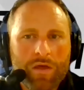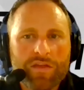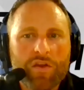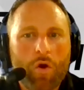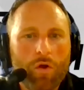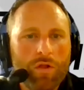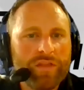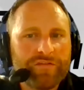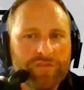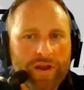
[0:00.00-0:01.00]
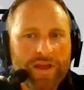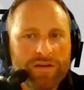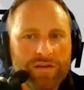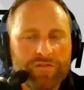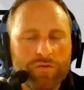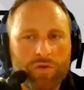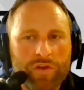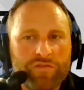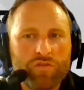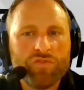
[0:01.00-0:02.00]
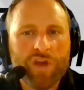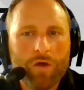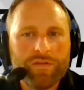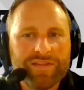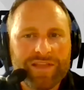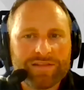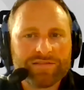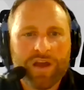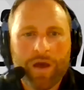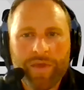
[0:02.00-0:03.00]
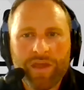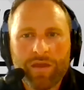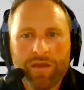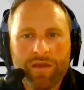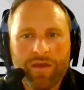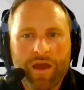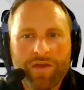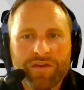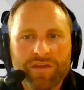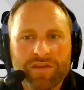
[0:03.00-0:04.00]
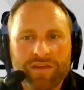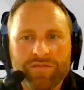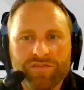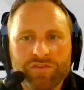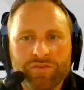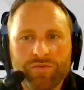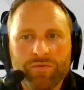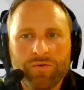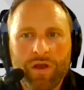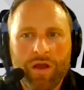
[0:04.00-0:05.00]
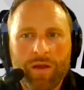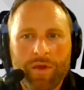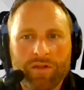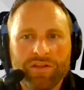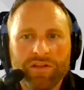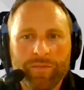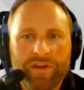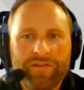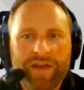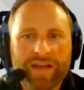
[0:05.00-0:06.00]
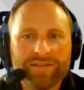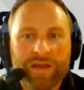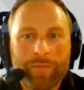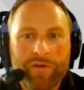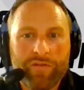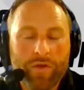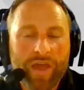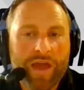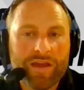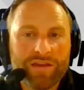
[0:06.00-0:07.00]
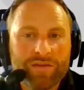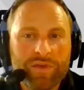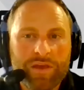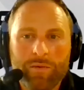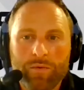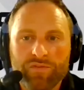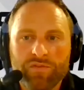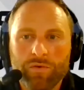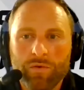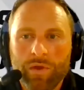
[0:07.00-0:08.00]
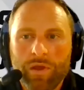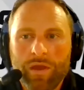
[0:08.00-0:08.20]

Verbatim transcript: the goal on the front end if you if you know that that's coming i think it gives you um, a little bit of a heads up of okay i need to be able to